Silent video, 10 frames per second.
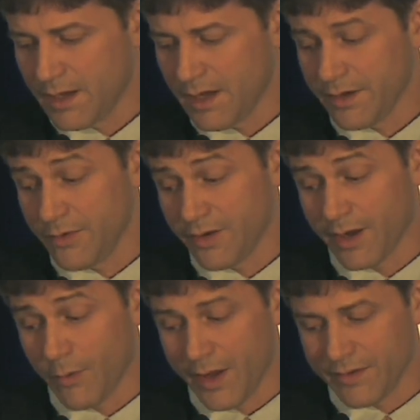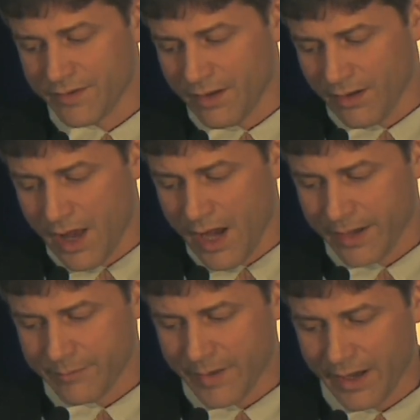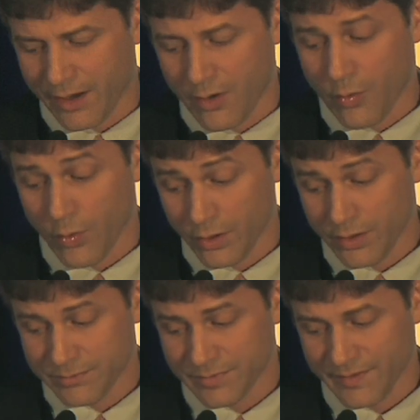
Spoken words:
Utica wells online by quarter.